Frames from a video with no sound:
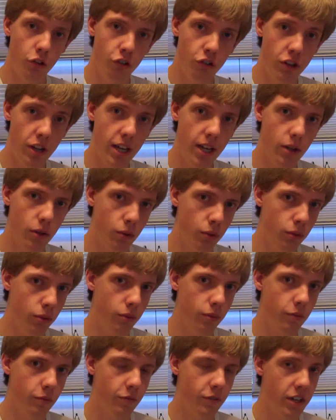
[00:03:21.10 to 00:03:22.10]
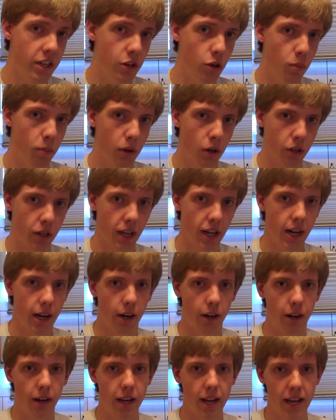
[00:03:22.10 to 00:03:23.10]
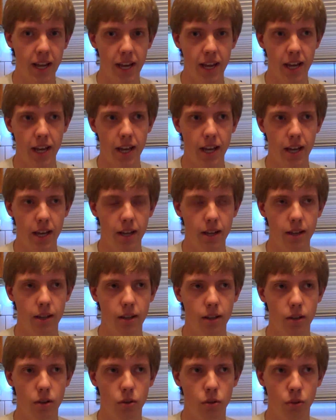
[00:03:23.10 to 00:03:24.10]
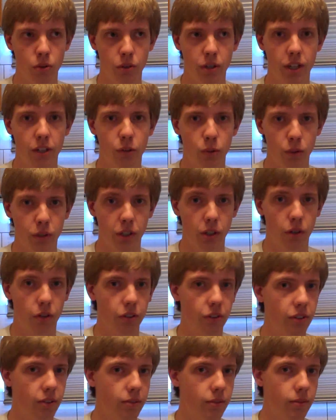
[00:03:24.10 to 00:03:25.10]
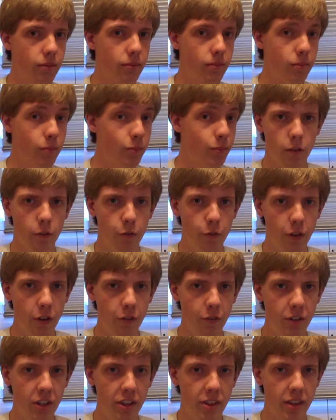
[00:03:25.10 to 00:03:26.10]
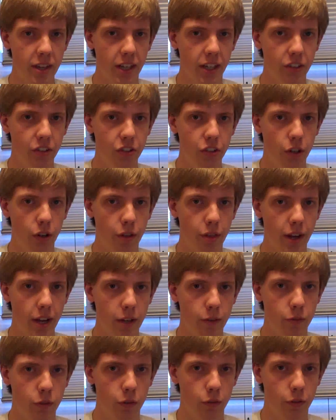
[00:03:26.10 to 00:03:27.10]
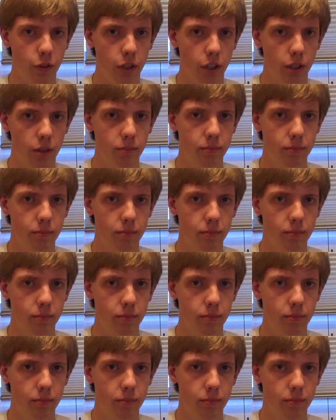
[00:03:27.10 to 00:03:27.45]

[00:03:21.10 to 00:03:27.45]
J'ai un videoblogueur et une étudiante. 50 things you're thankful for.